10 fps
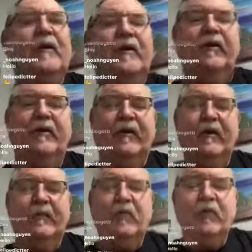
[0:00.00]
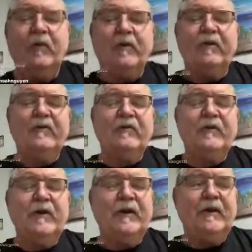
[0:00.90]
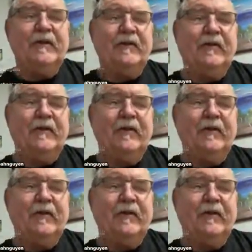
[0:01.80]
you're going to get more orders, and